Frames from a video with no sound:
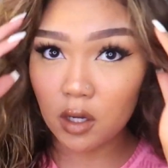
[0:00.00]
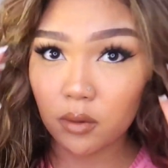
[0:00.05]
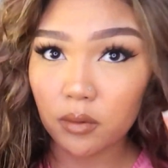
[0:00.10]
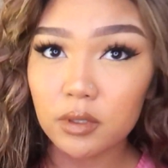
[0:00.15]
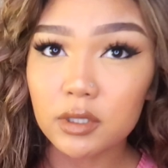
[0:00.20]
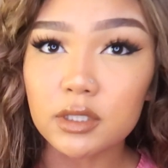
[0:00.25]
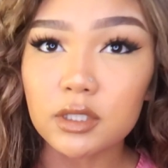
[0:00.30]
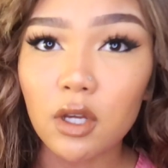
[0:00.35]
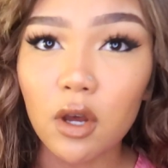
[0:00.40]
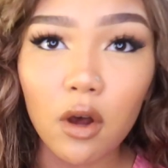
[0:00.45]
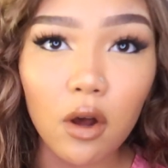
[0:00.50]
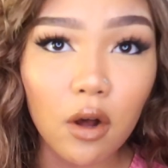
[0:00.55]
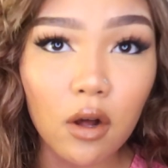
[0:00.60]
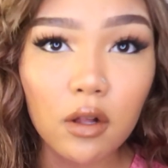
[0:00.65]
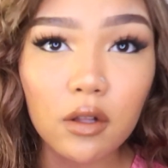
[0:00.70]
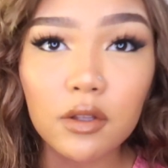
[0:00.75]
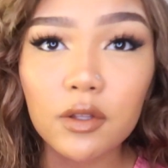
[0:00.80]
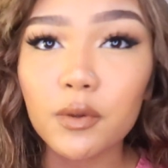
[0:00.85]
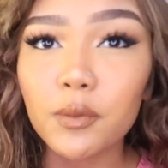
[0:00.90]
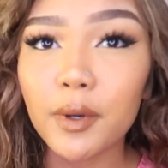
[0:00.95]
was
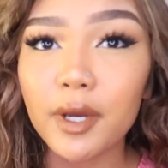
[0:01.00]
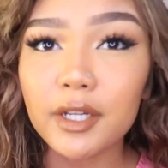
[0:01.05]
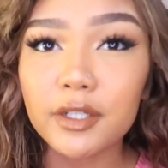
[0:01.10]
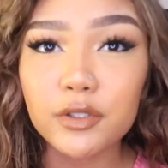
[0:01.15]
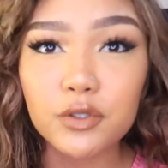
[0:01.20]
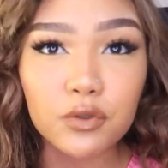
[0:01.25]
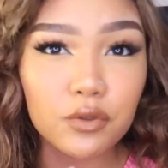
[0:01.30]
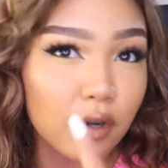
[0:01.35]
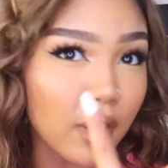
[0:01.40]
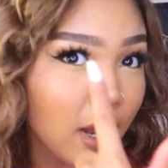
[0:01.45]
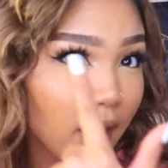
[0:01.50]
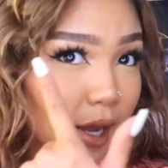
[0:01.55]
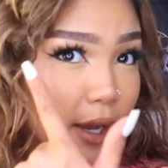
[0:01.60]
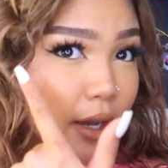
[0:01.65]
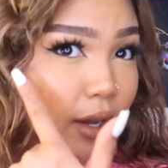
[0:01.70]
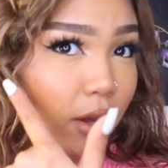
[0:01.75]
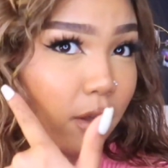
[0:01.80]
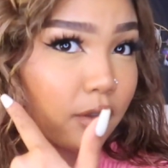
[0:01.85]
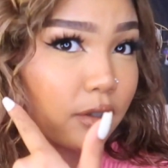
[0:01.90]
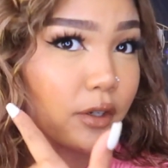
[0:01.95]
all the way dry,
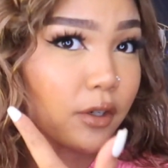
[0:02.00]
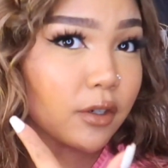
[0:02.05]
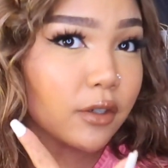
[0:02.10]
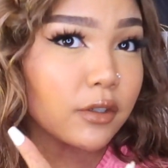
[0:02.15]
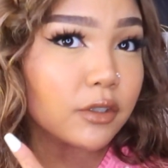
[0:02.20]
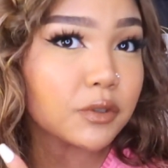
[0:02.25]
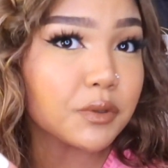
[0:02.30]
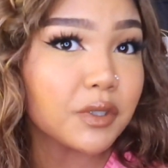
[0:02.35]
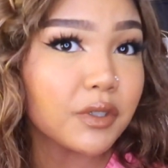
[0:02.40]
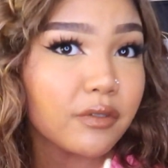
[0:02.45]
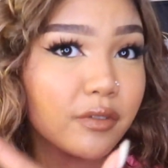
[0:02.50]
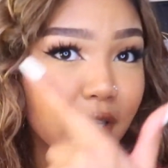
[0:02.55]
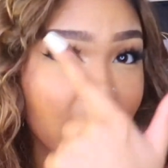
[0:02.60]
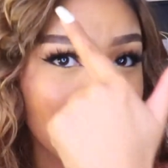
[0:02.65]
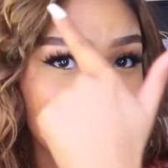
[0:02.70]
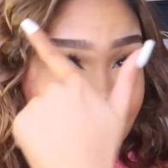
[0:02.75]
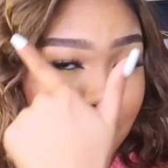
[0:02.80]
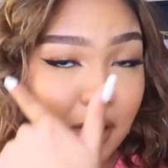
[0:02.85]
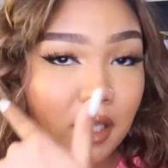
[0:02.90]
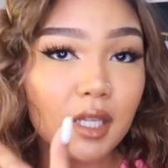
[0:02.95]
all the curls would have
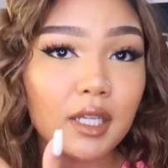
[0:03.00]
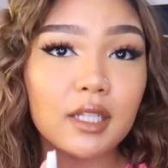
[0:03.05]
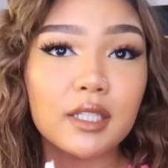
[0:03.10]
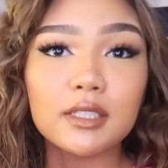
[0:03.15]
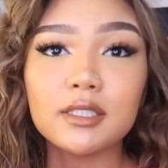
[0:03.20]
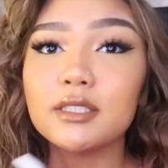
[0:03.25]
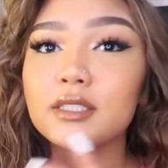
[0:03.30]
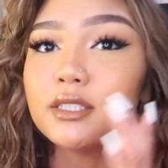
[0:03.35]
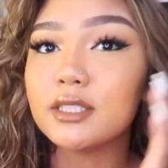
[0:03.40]
came out like this